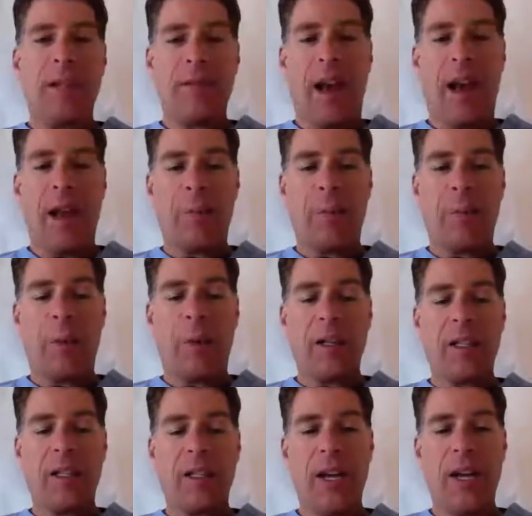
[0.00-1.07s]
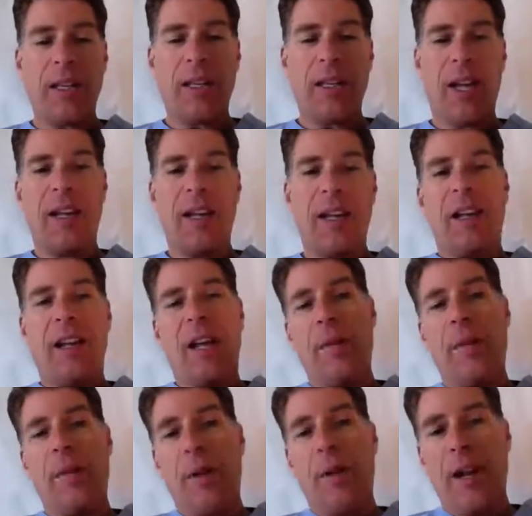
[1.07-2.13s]
and animal work suggests that
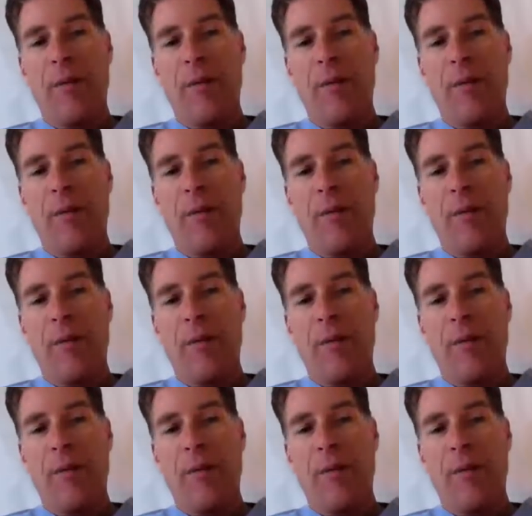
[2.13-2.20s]
if you don't